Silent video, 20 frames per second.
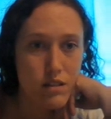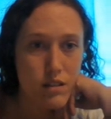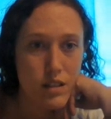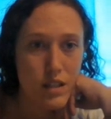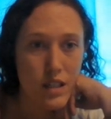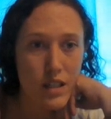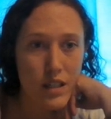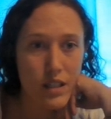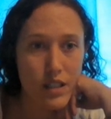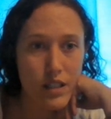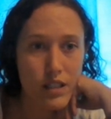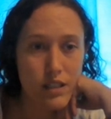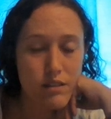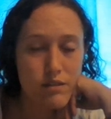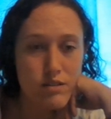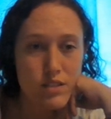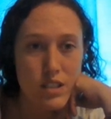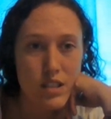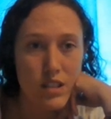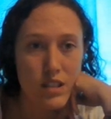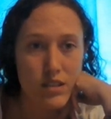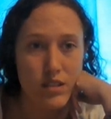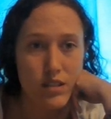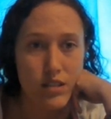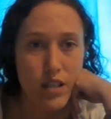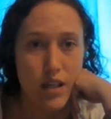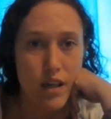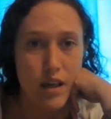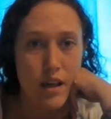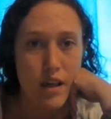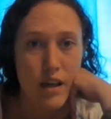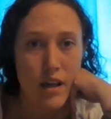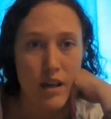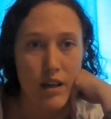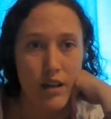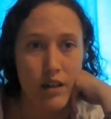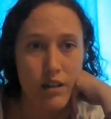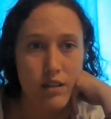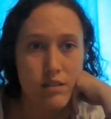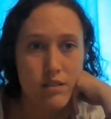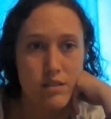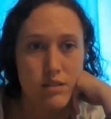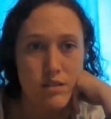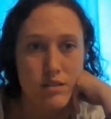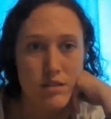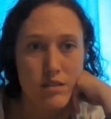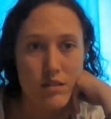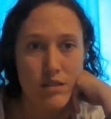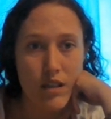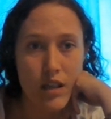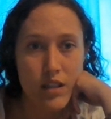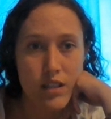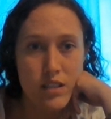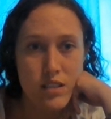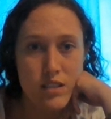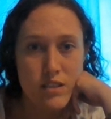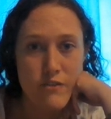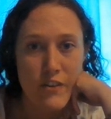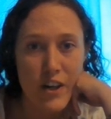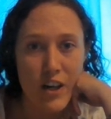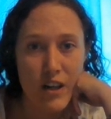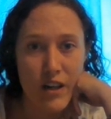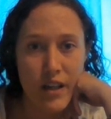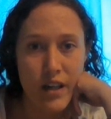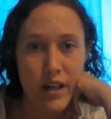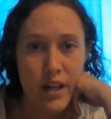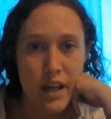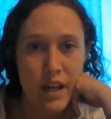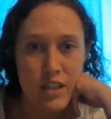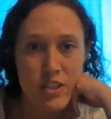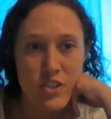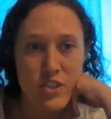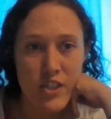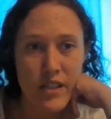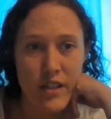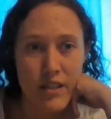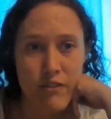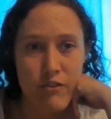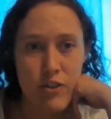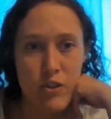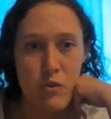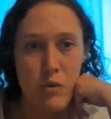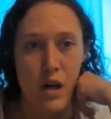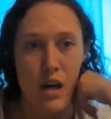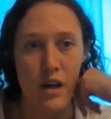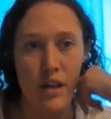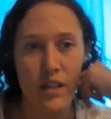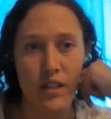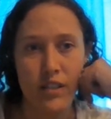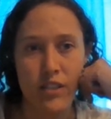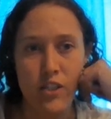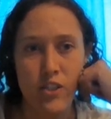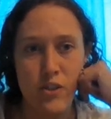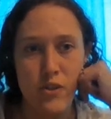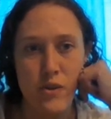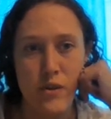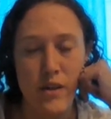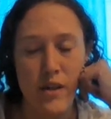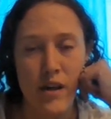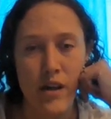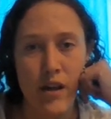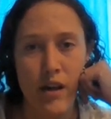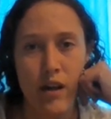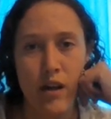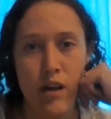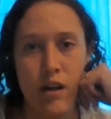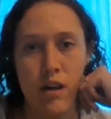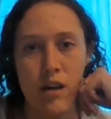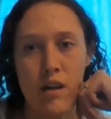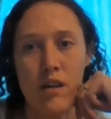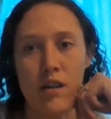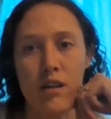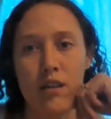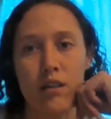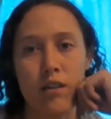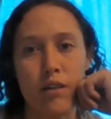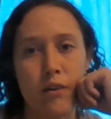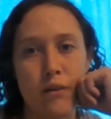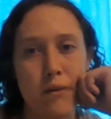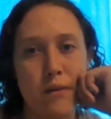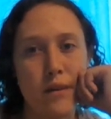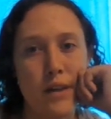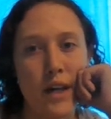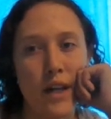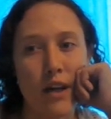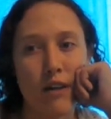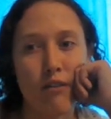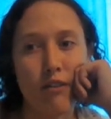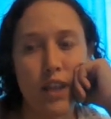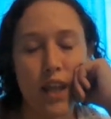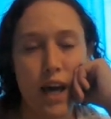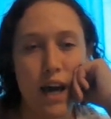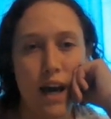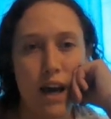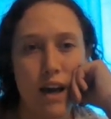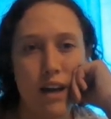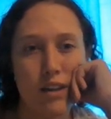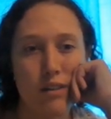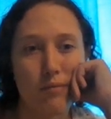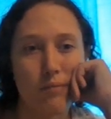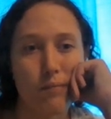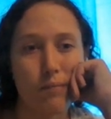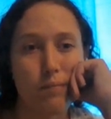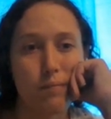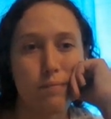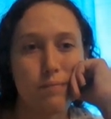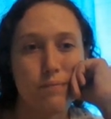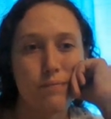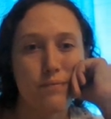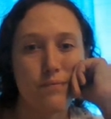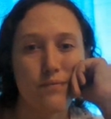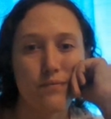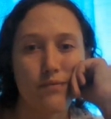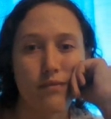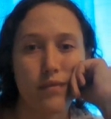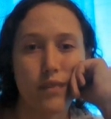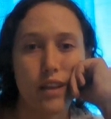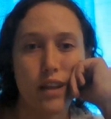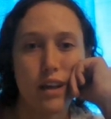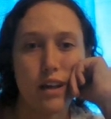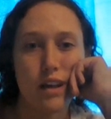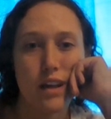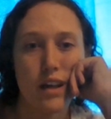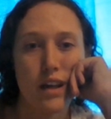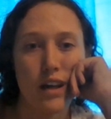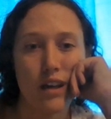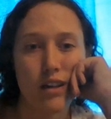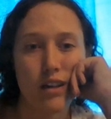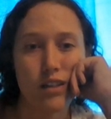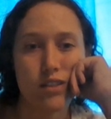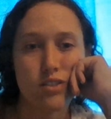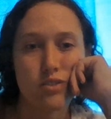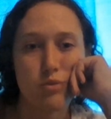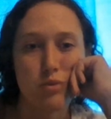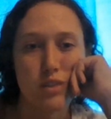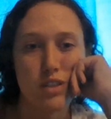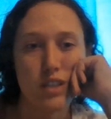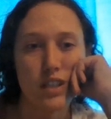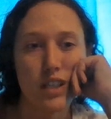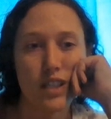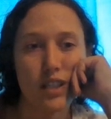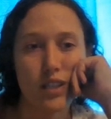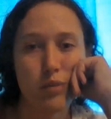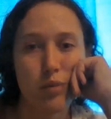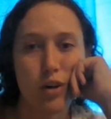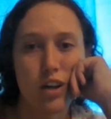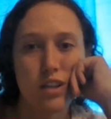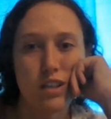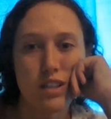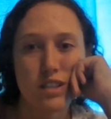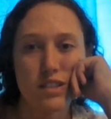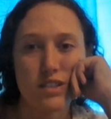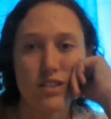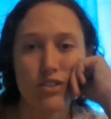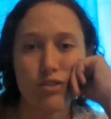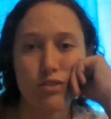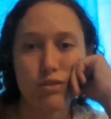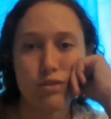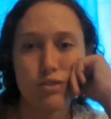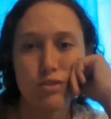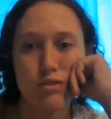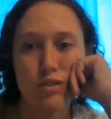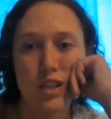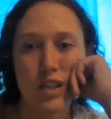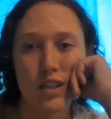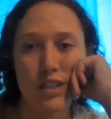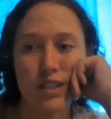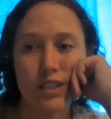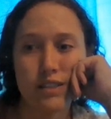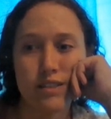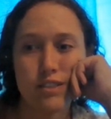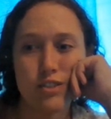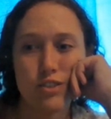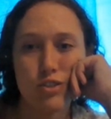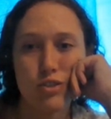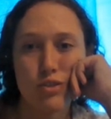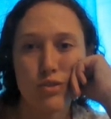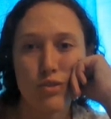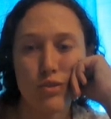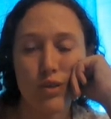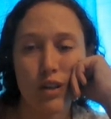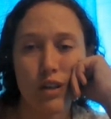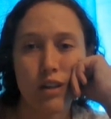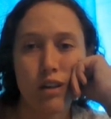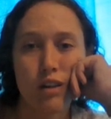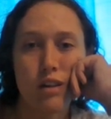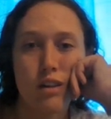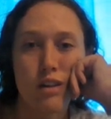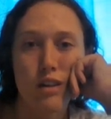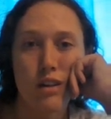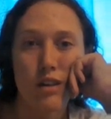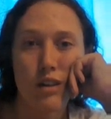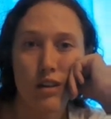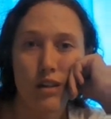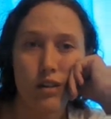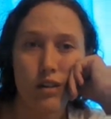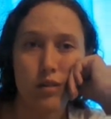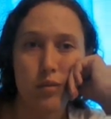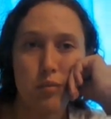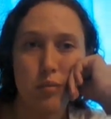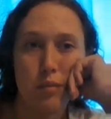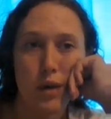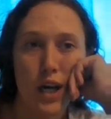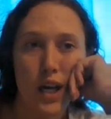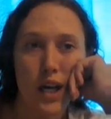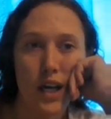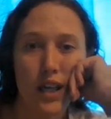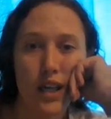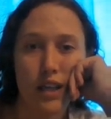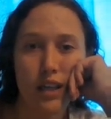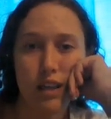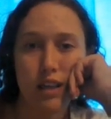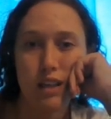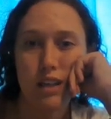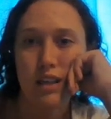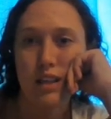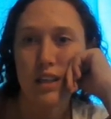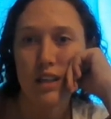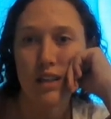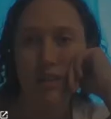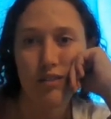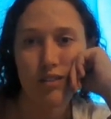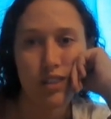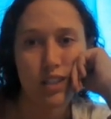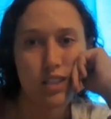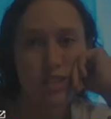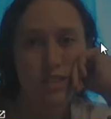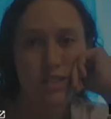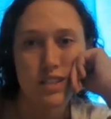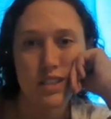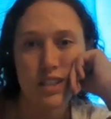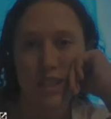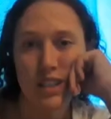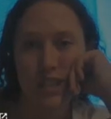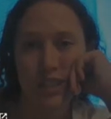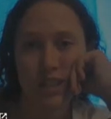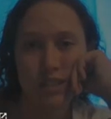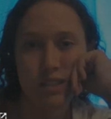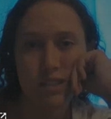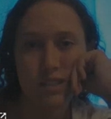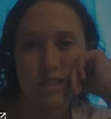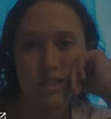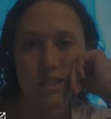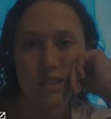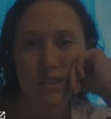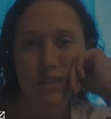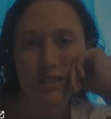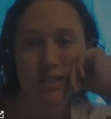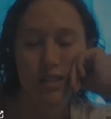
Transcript: And then it gives us a science fair connection if you wanted to read over that and related products. You do not need to buy any of these things.